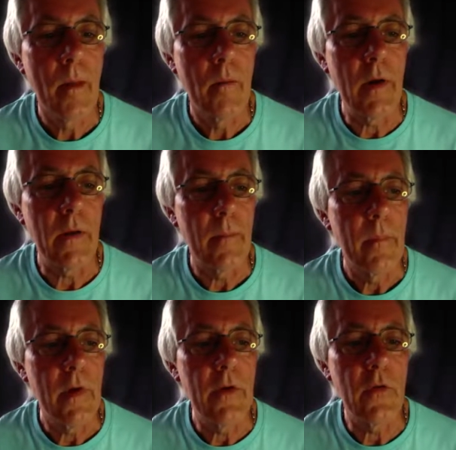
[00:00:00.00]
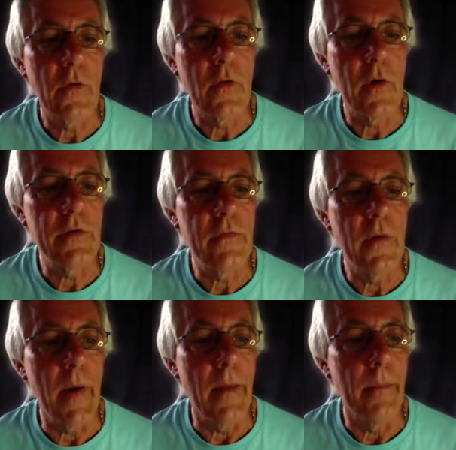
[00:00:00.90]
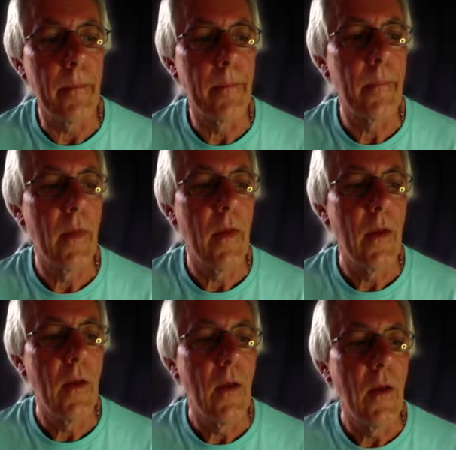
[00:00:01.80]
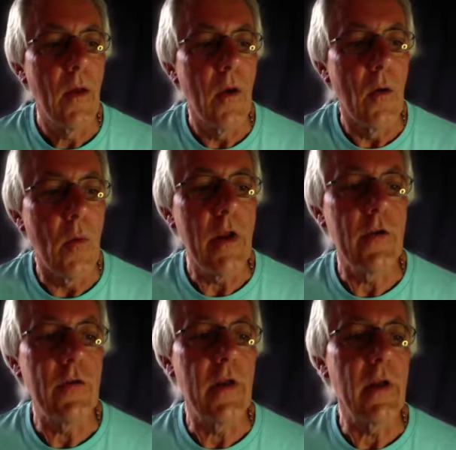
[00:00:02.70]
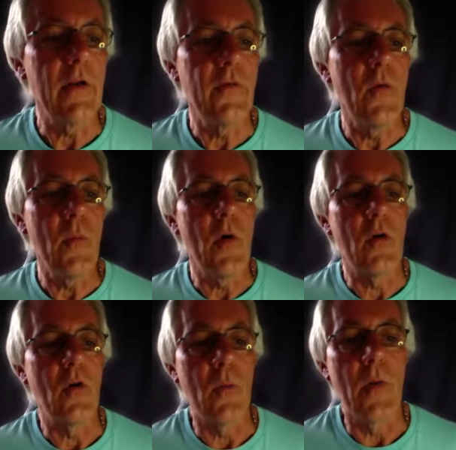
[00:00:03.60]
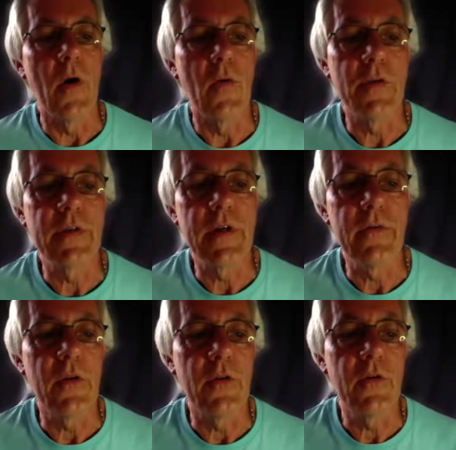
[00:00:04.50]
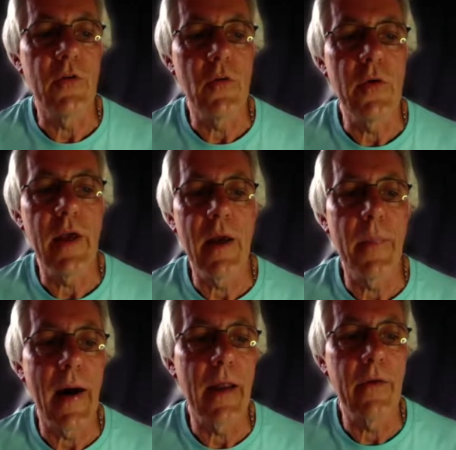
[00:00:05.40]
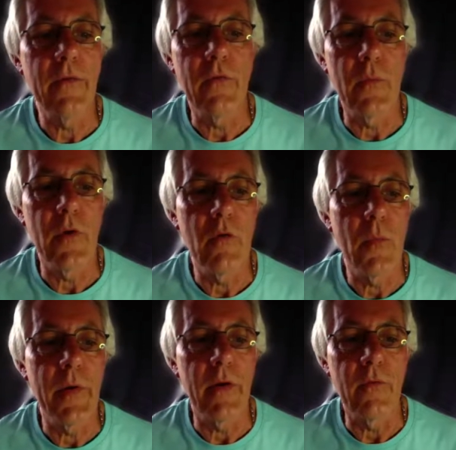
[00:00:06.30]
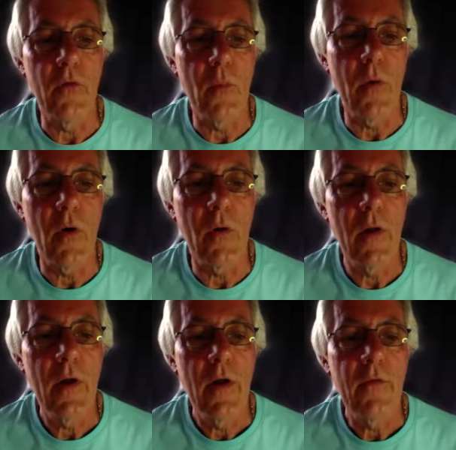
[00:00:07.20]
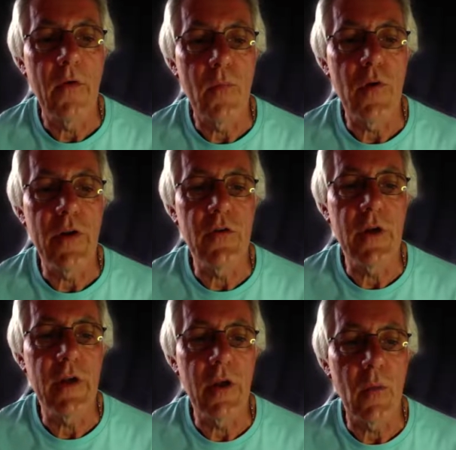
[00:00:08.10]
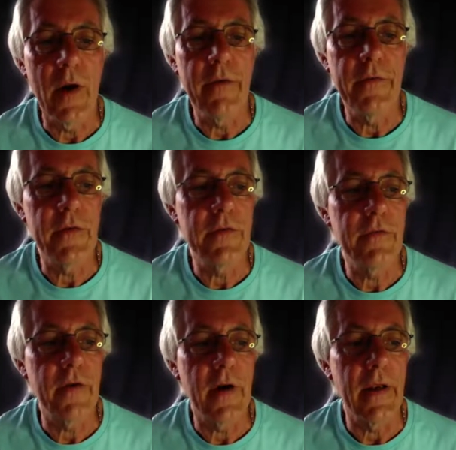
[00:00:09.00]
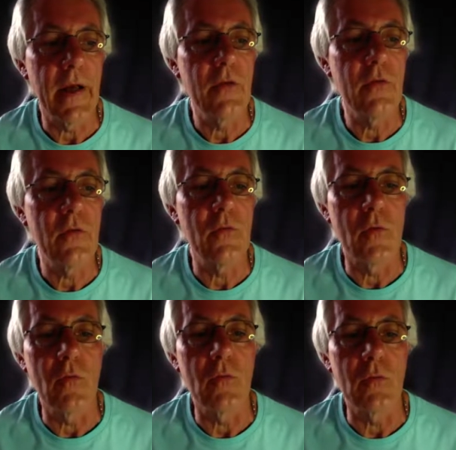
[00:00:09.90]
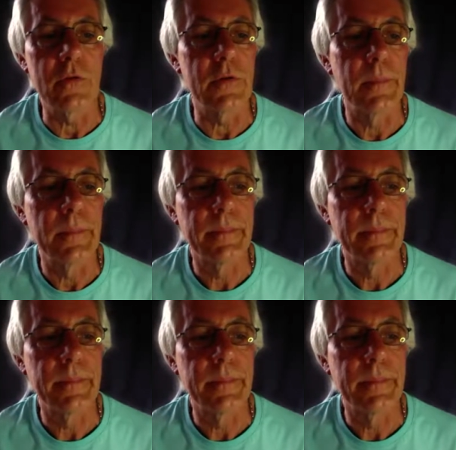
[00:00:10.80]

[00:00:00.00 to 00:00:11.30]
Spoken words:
Right, here's another question for Ben. Which English football club received a 2-year ban from European football for breaching UEFA's financial rules?